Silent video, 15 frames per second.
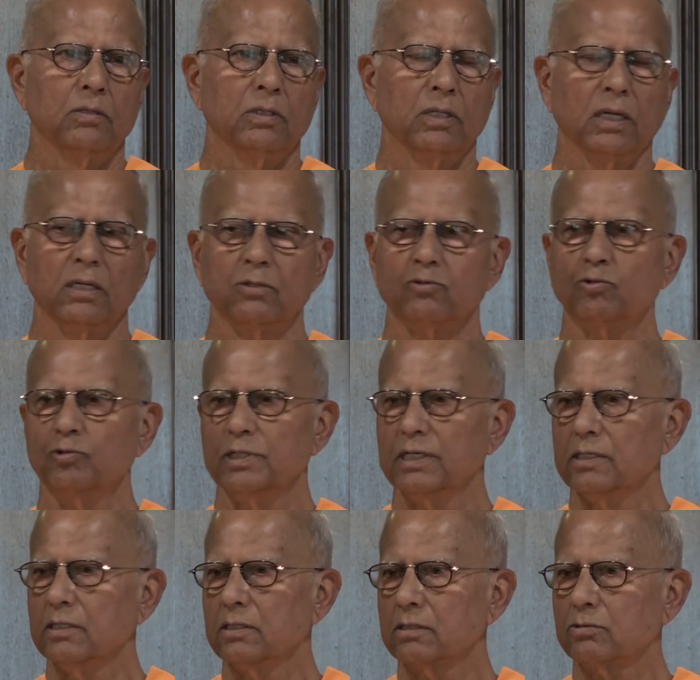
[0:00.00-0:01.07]
Nearly two
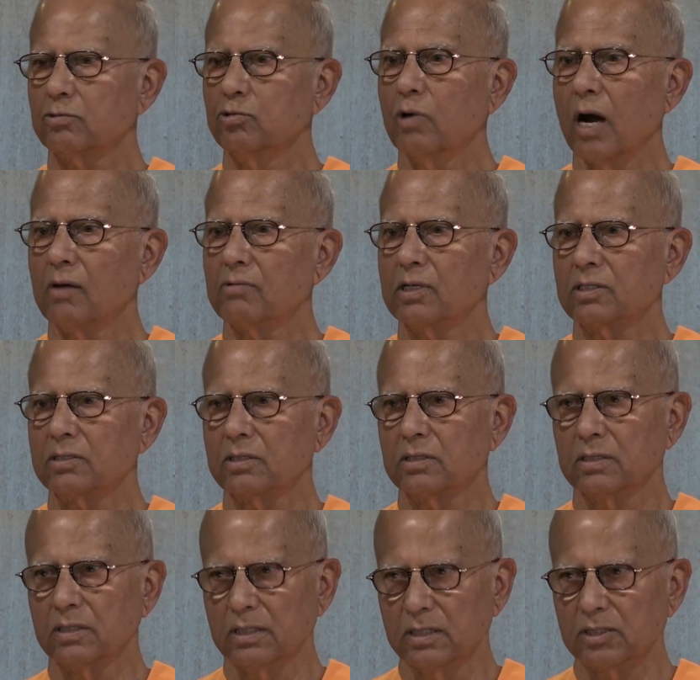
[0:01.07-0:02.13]
years, two hours
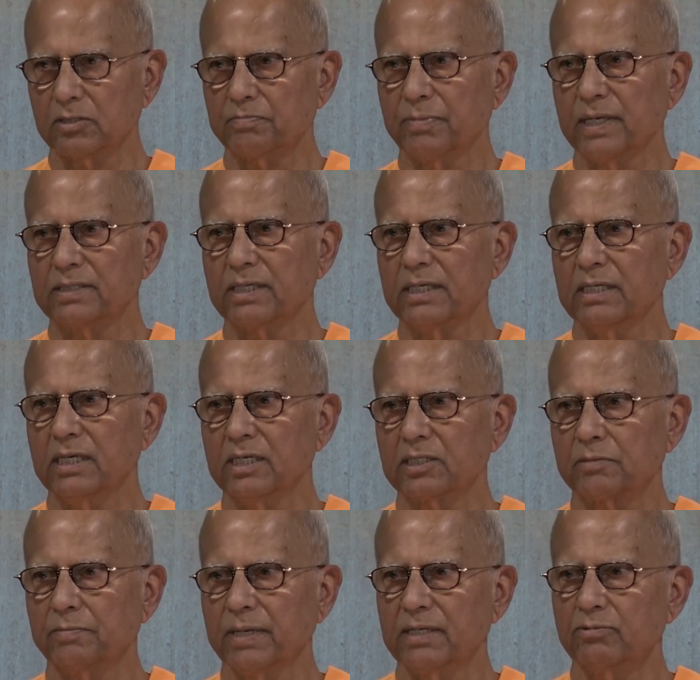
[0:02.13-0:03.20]
he spent, she he
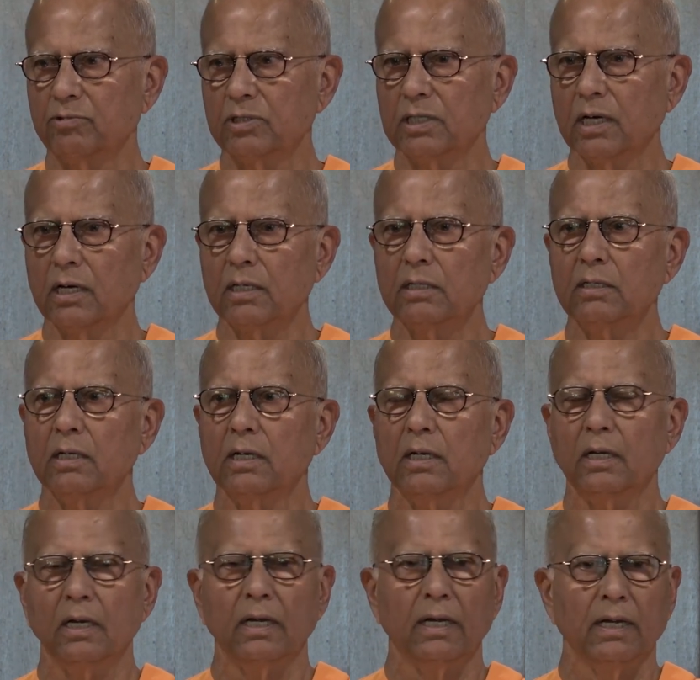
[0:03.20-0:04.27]
spent with her.
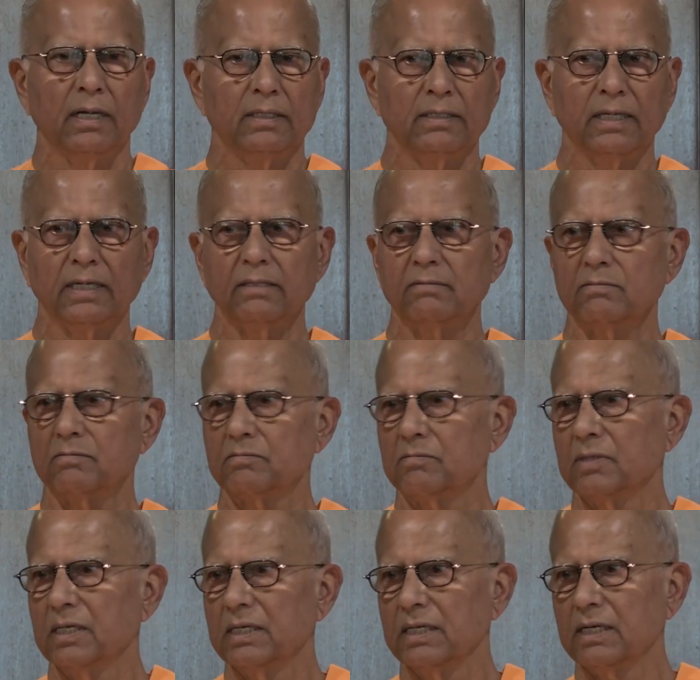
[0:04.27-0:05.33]
Then
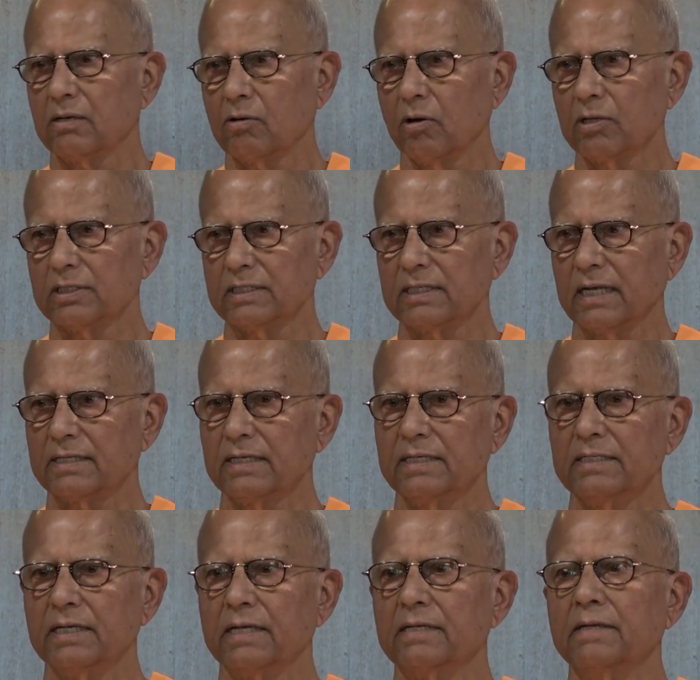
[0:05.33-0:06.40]
he called his
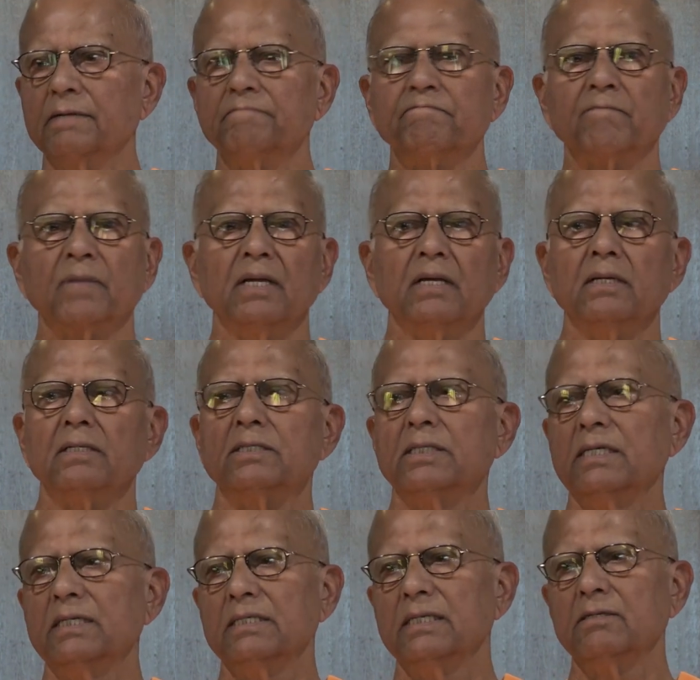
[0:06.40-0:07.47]
attendant.
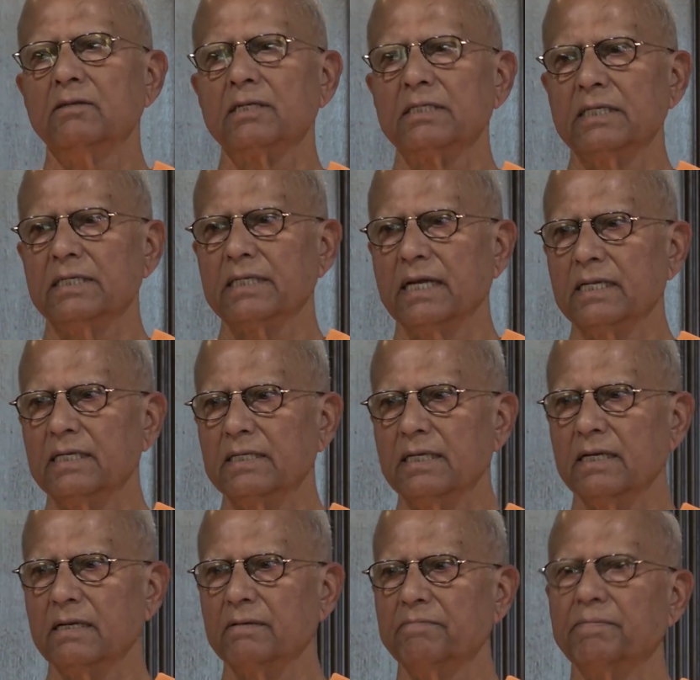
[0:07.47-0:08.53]
She did not eat
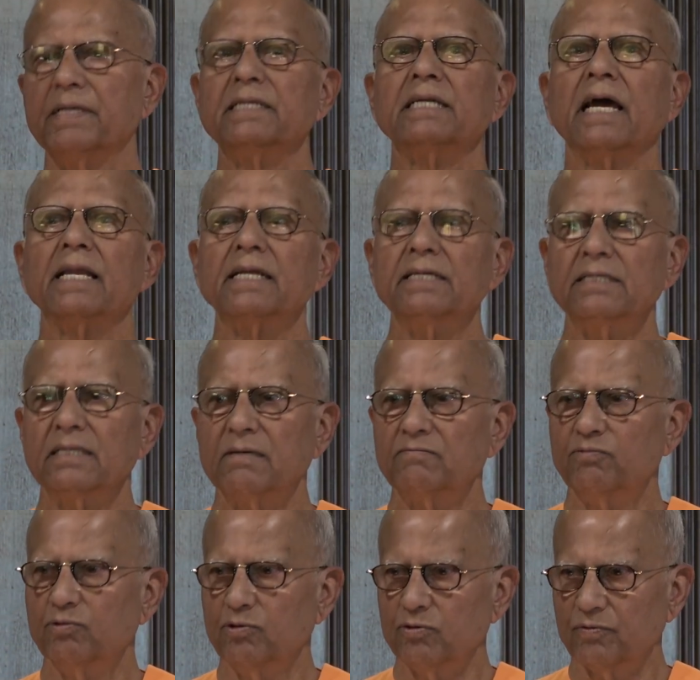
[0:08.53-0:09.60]
anything. Please arrange some
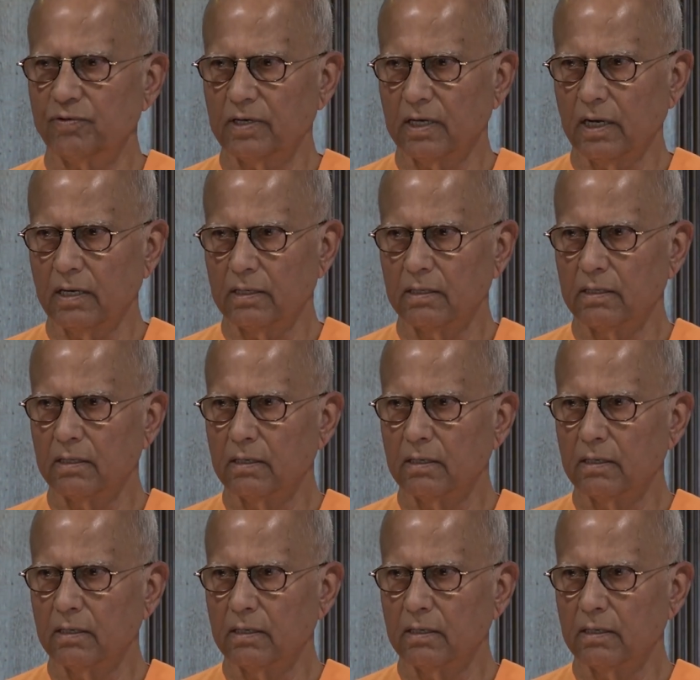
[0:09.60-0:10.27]
food for her.